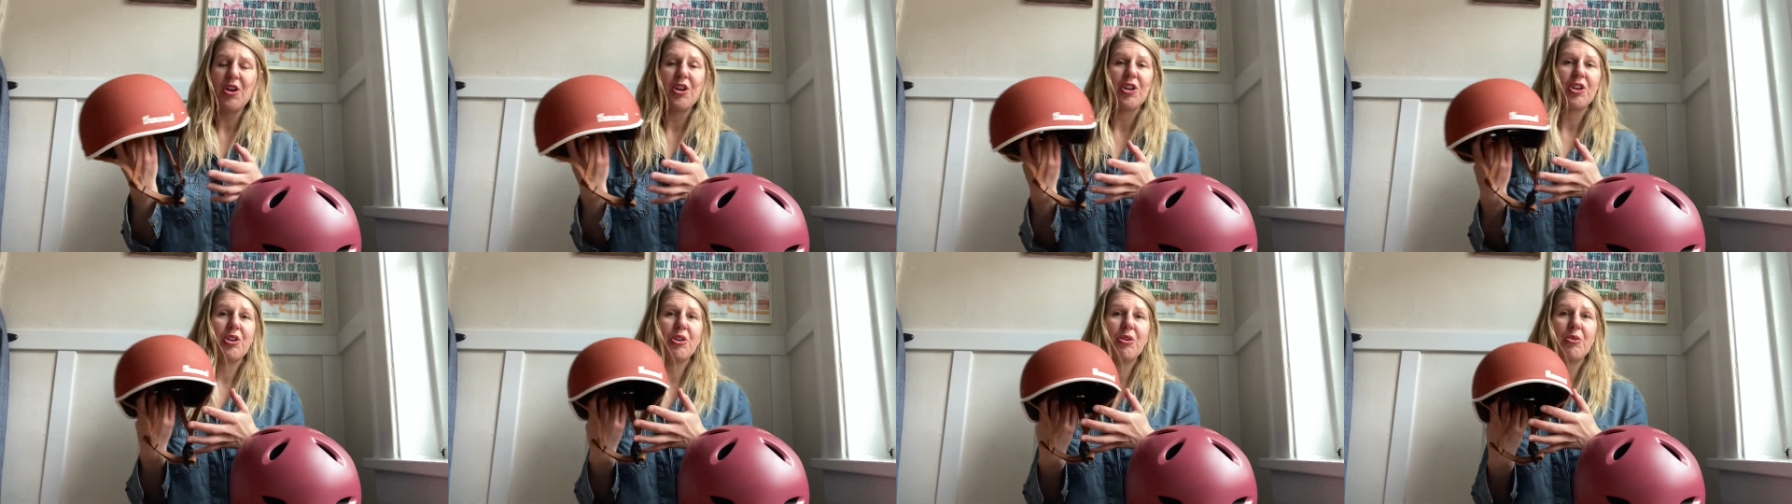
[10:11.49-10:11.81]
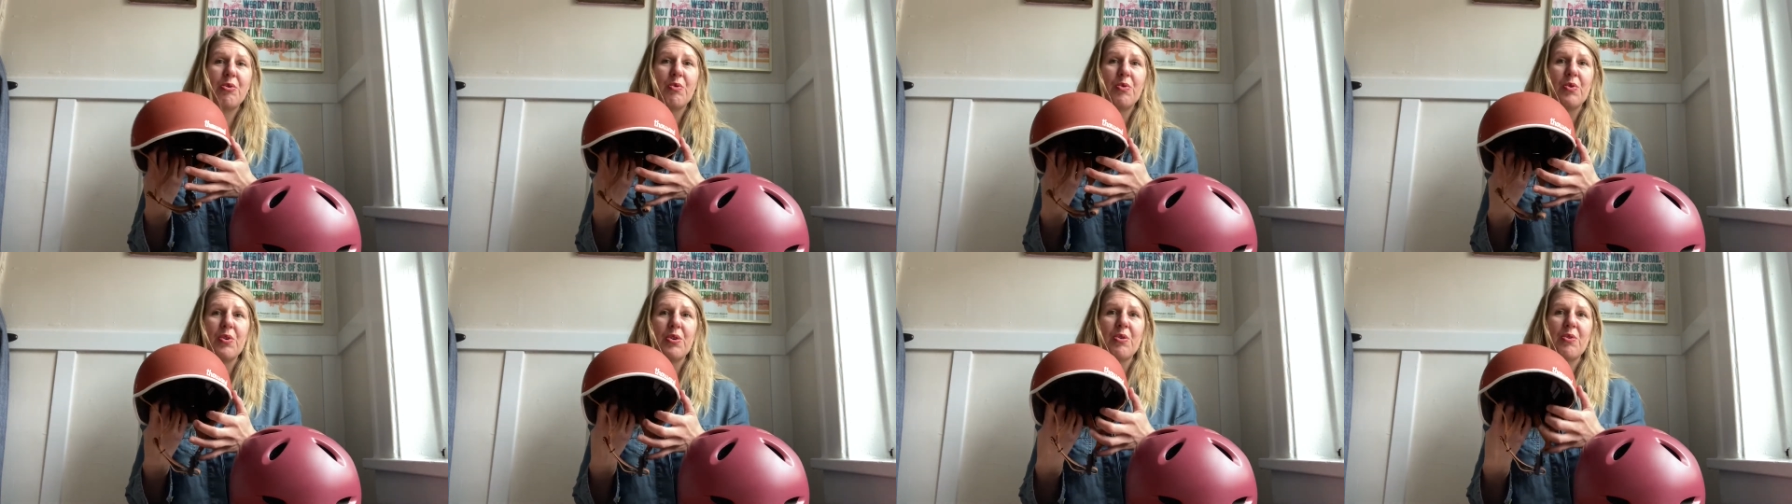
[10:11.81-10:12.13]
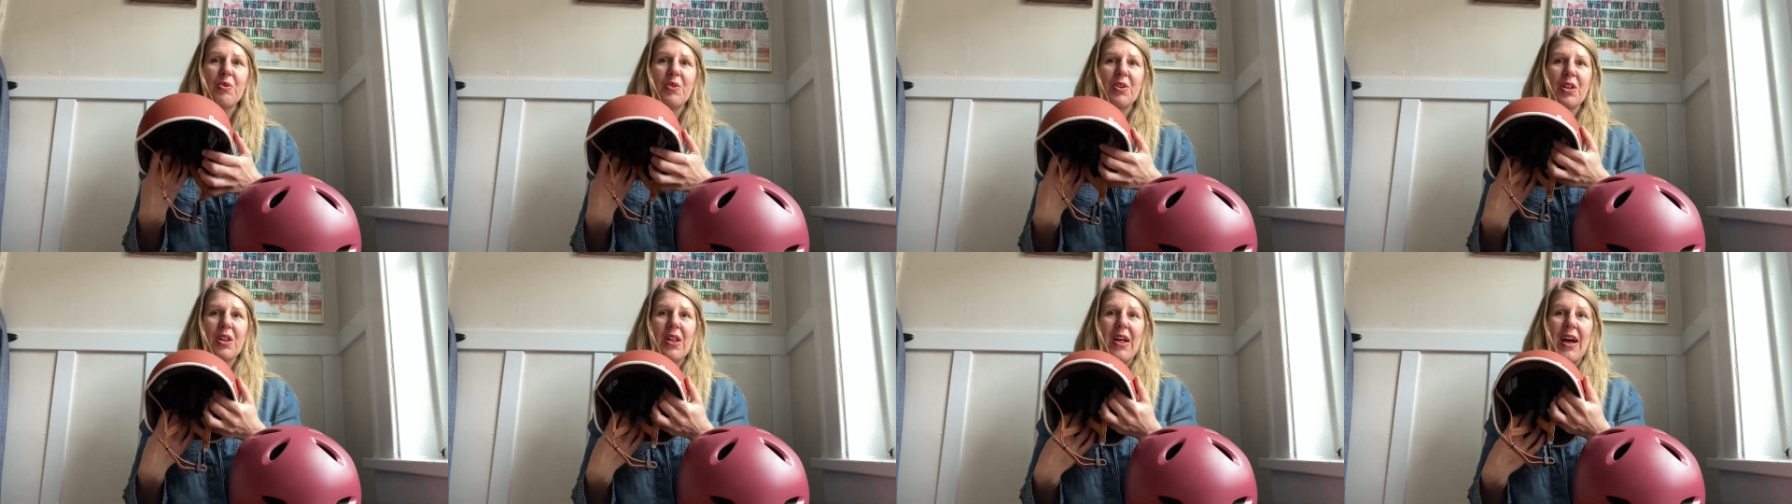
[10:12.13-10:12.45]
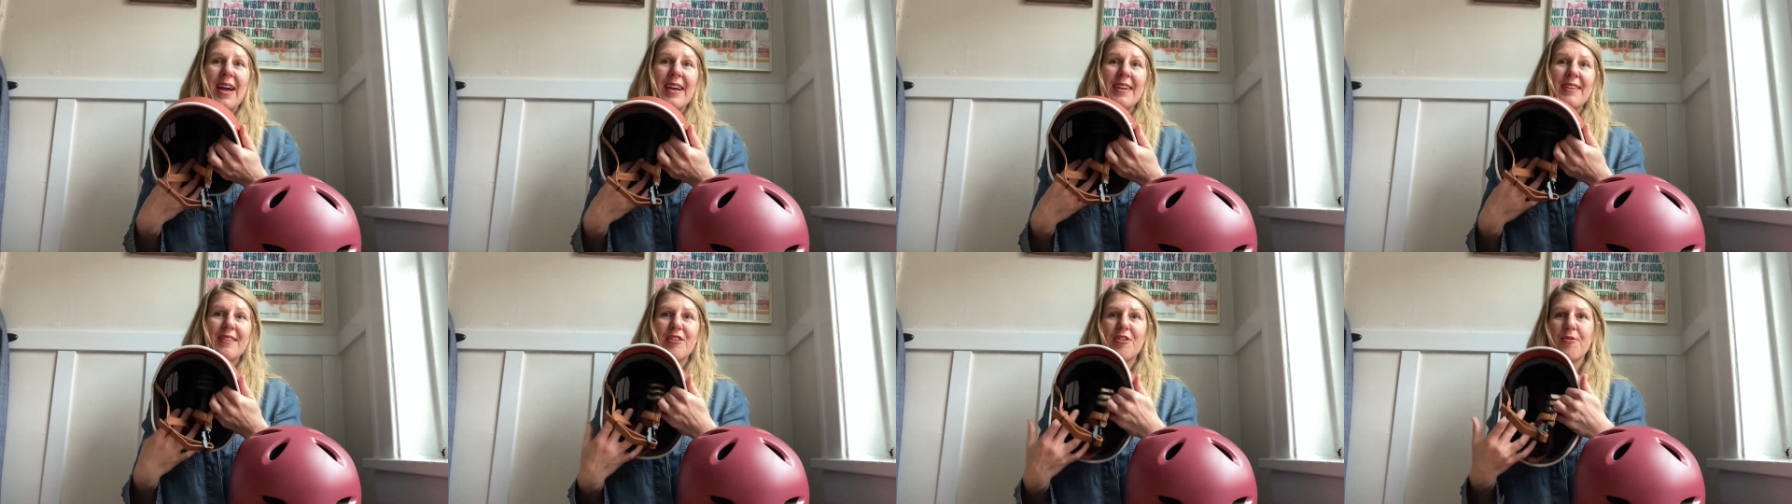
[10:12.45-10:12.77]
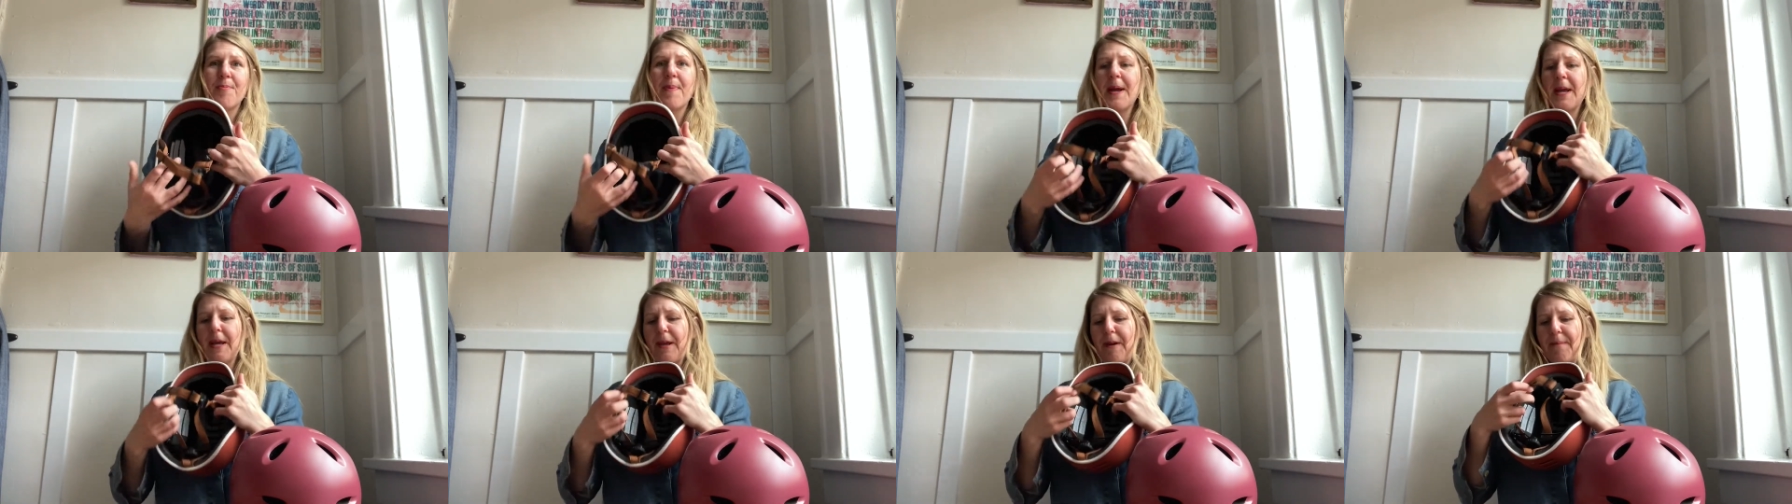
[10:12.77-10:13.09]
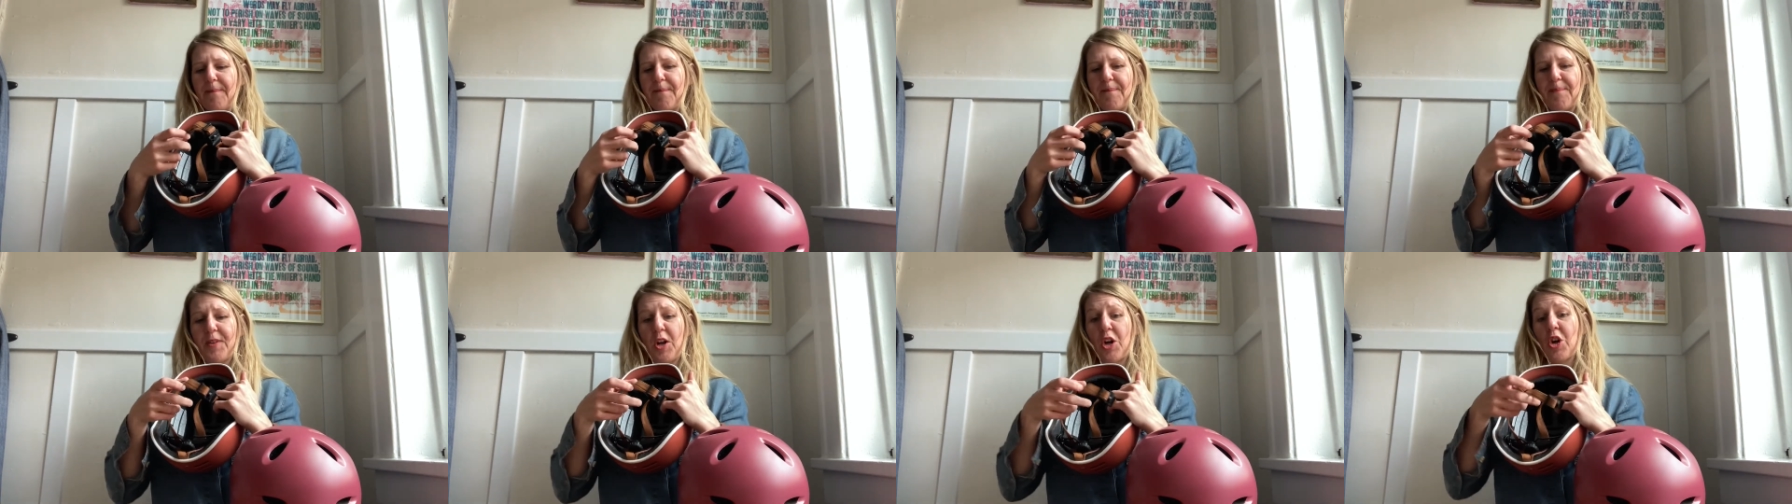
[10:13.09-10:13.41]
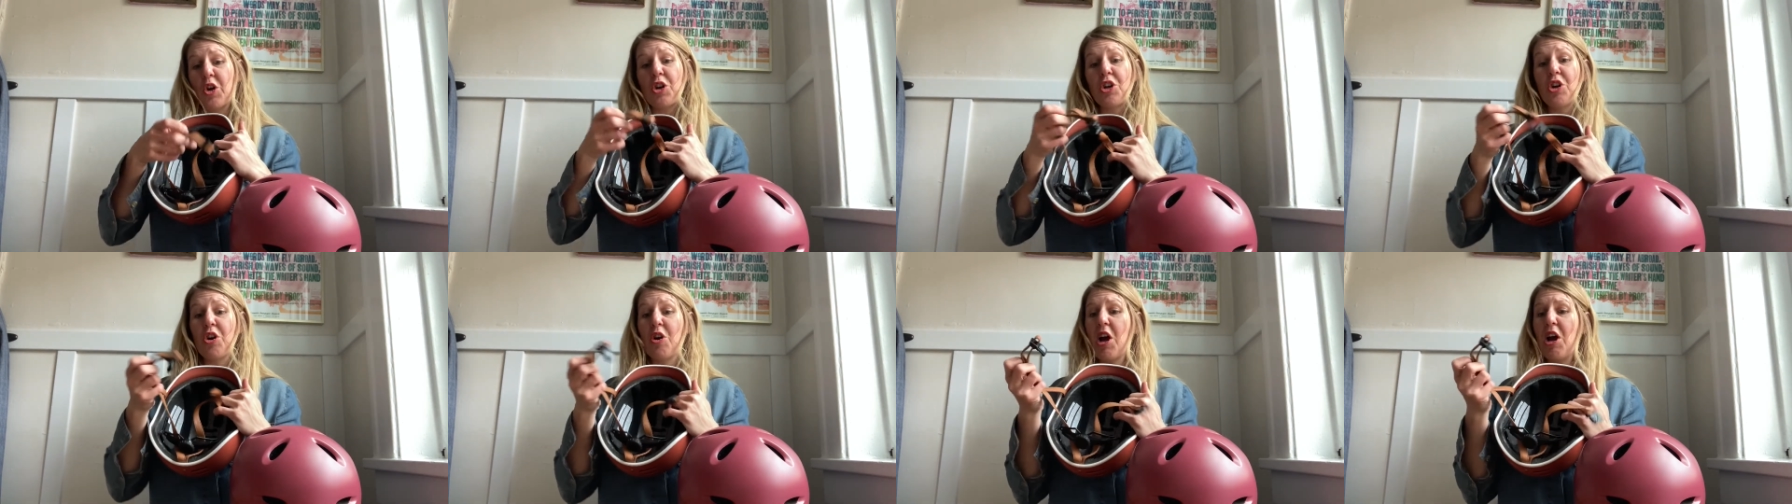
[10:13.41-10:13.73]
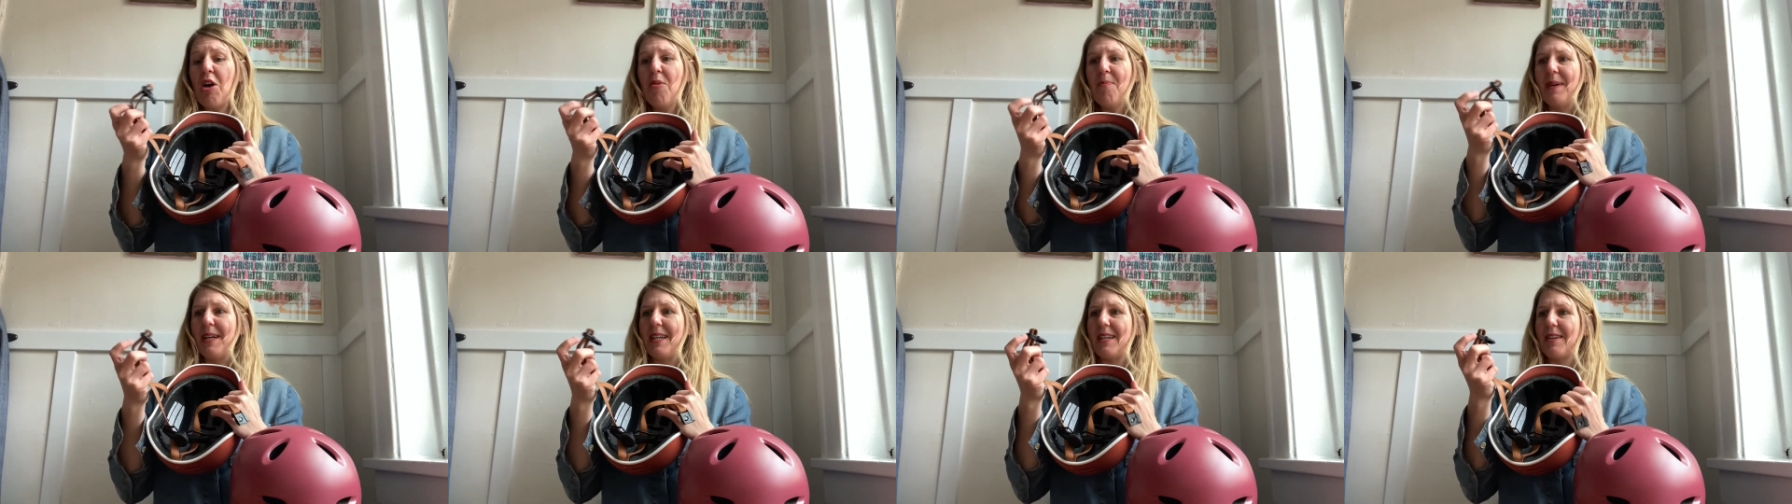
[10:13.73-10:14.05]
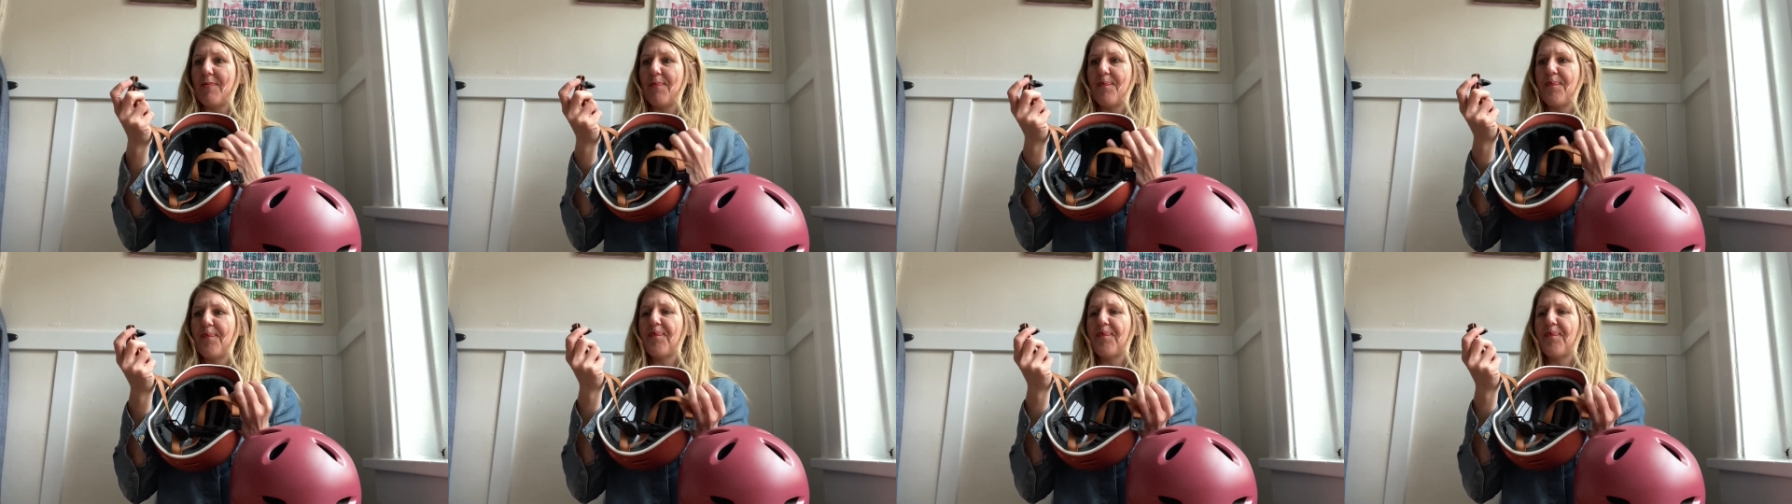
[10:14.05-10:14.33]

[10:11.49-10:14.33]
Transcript: you utilize your bike or your helmet.